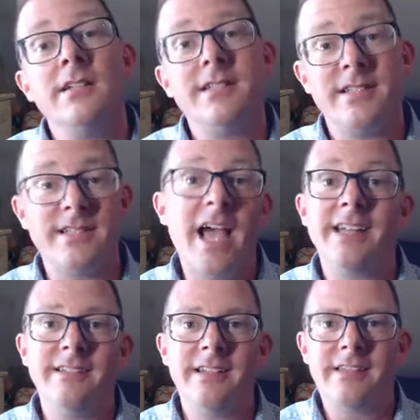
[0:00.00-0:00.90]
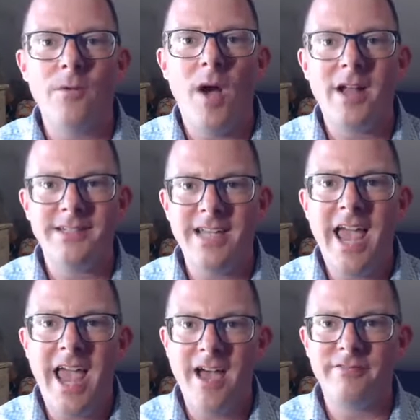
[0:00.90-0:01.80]
deciding that they wanted to
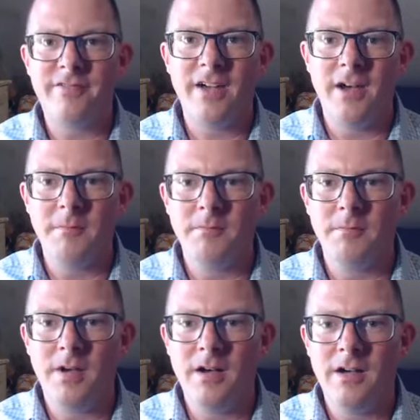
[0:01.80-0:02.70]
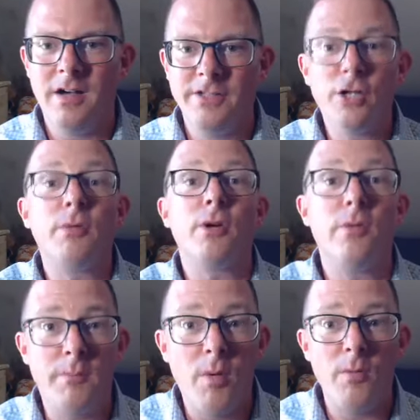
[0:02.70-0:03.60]
have a yearbook
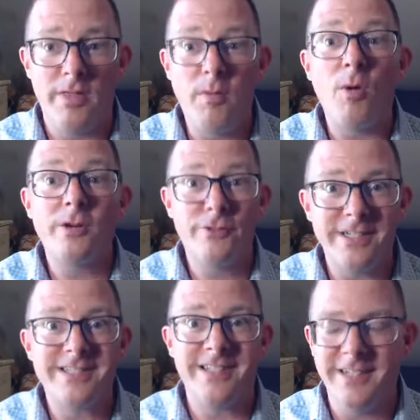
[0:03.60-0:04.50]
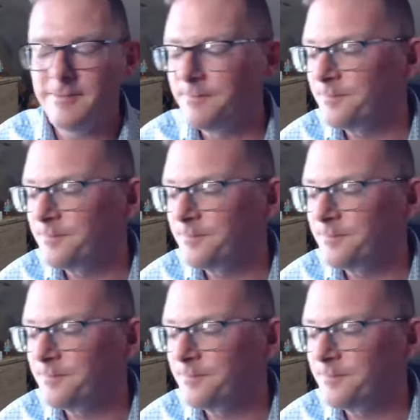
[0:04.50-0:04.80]
with portraits in it?